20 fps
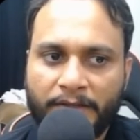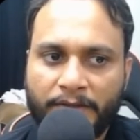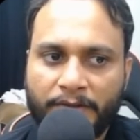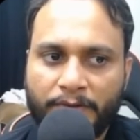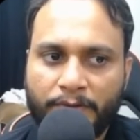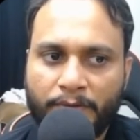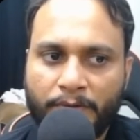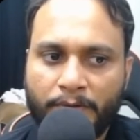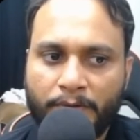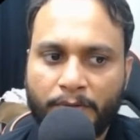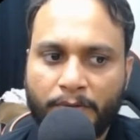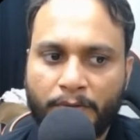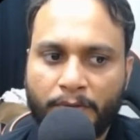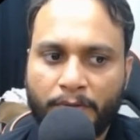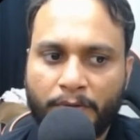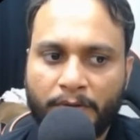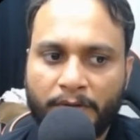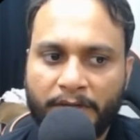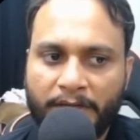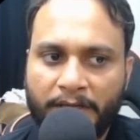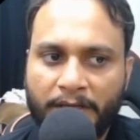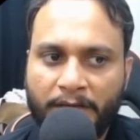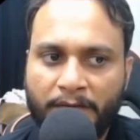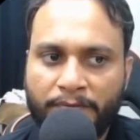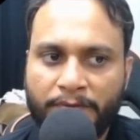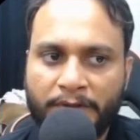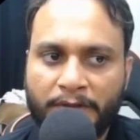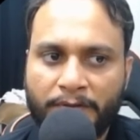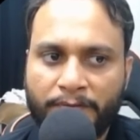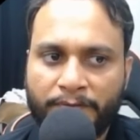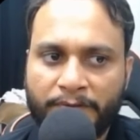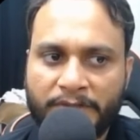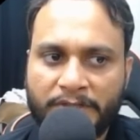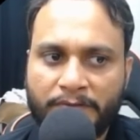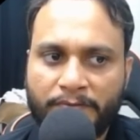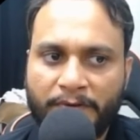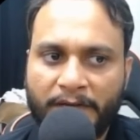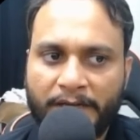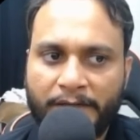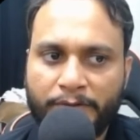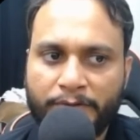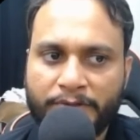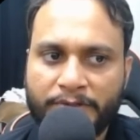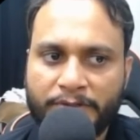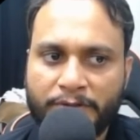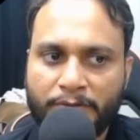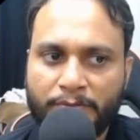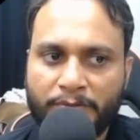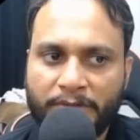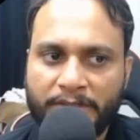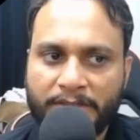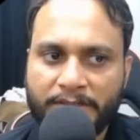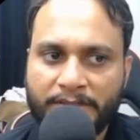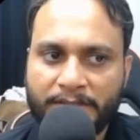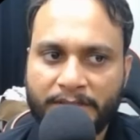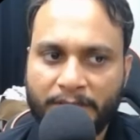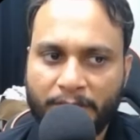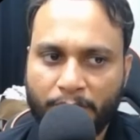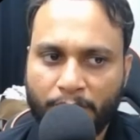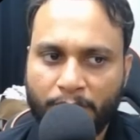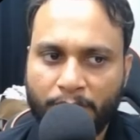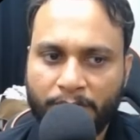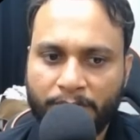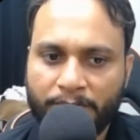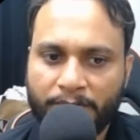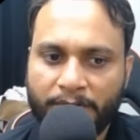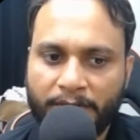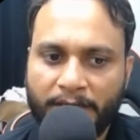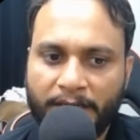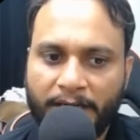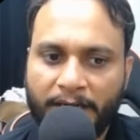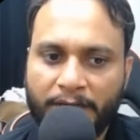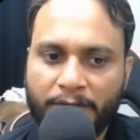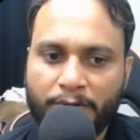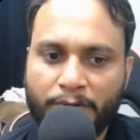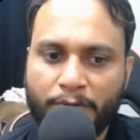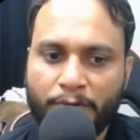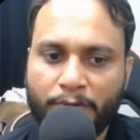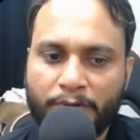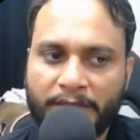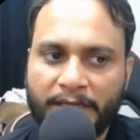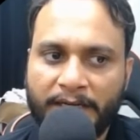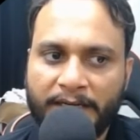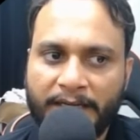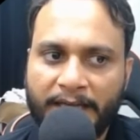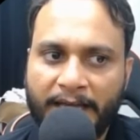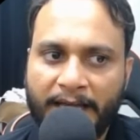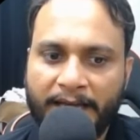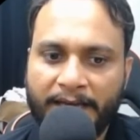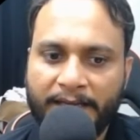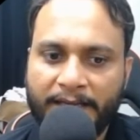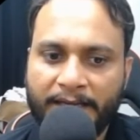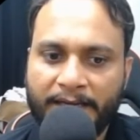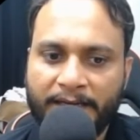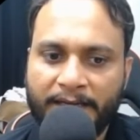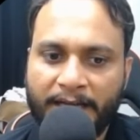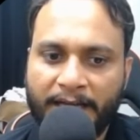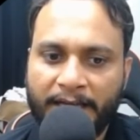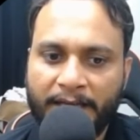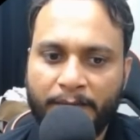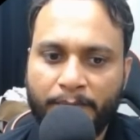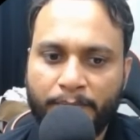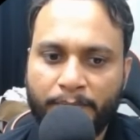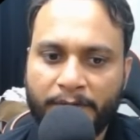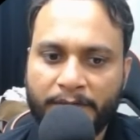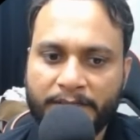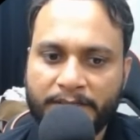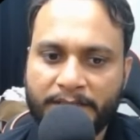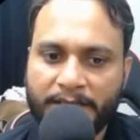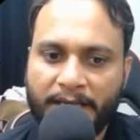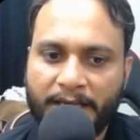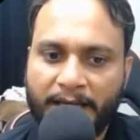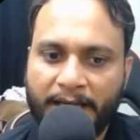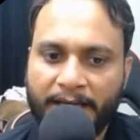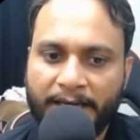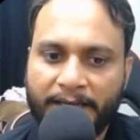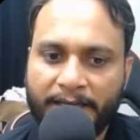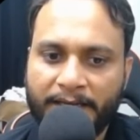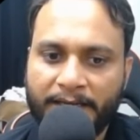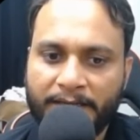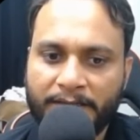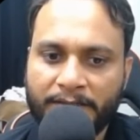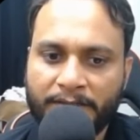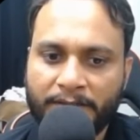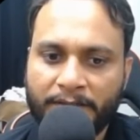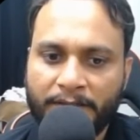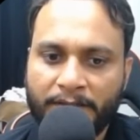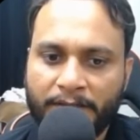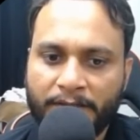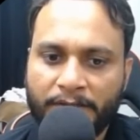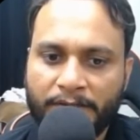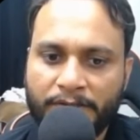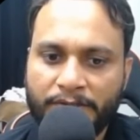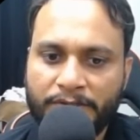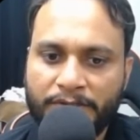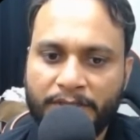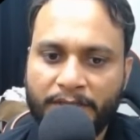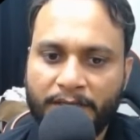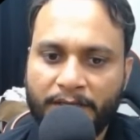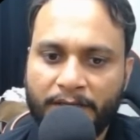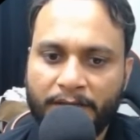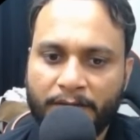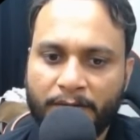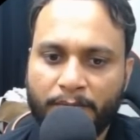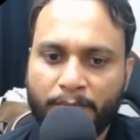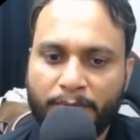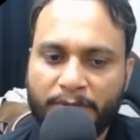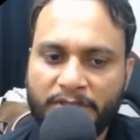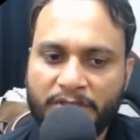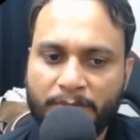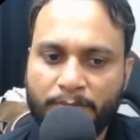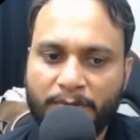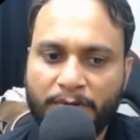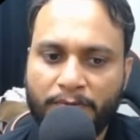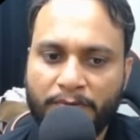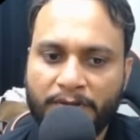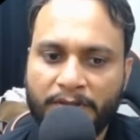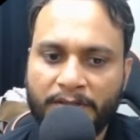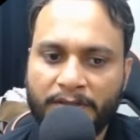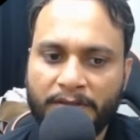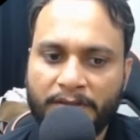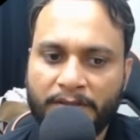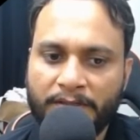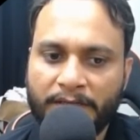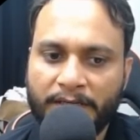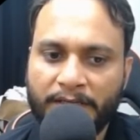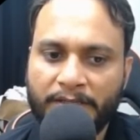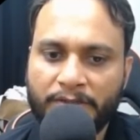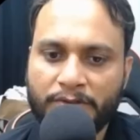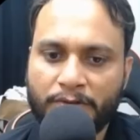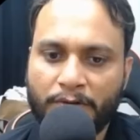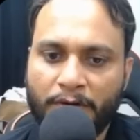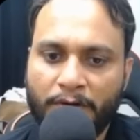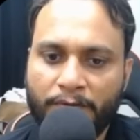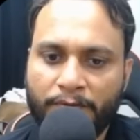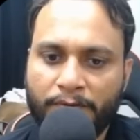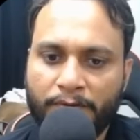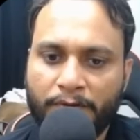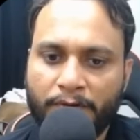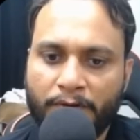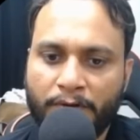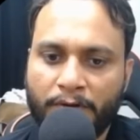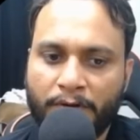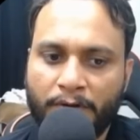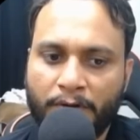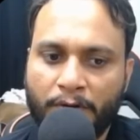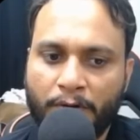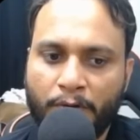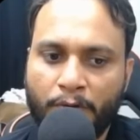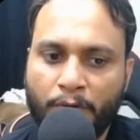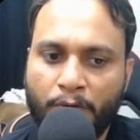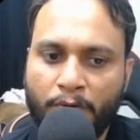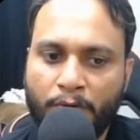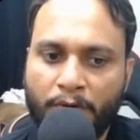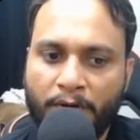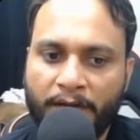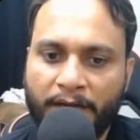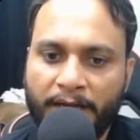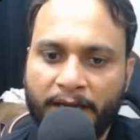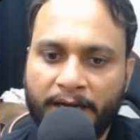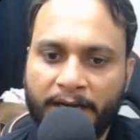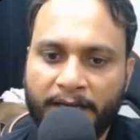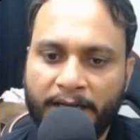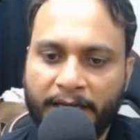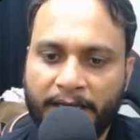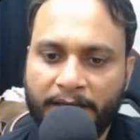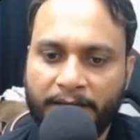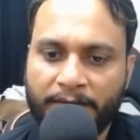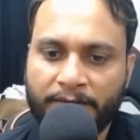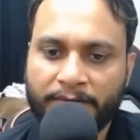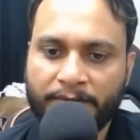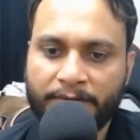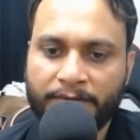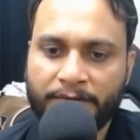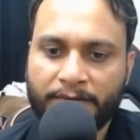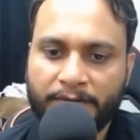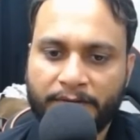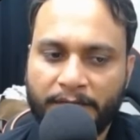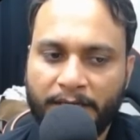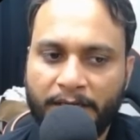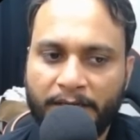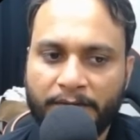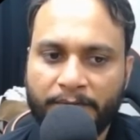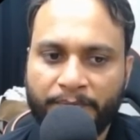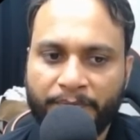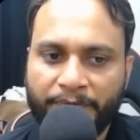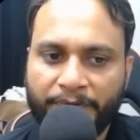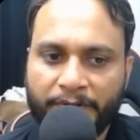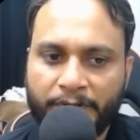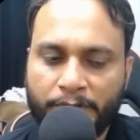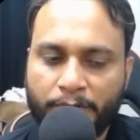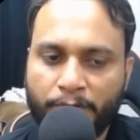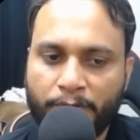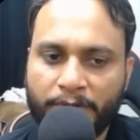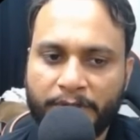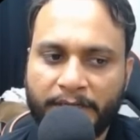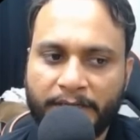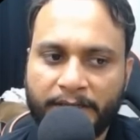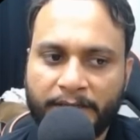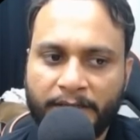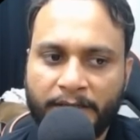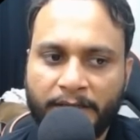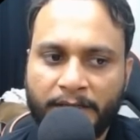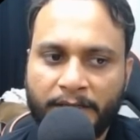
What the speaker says: So if the first value assumed is 0, and you know that array at I plus array at J must be within the range of low and high, right? You know that.